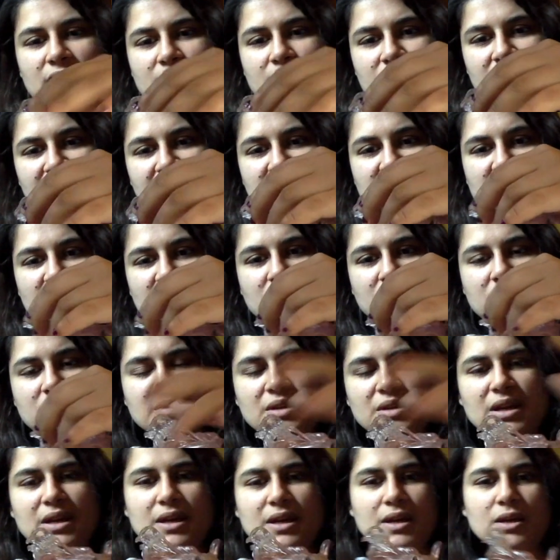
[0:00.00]
main chipped.
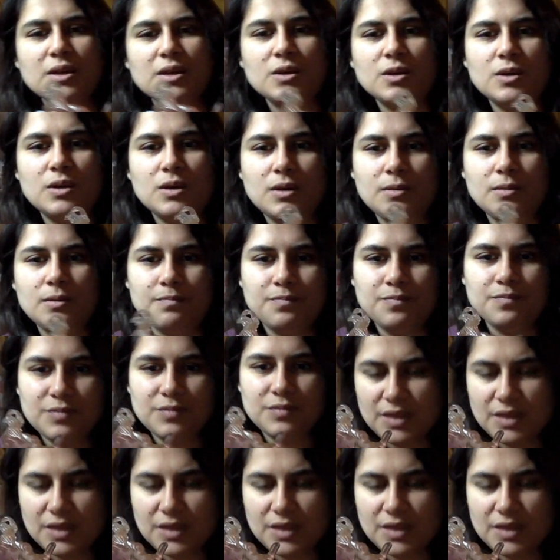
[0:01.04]
And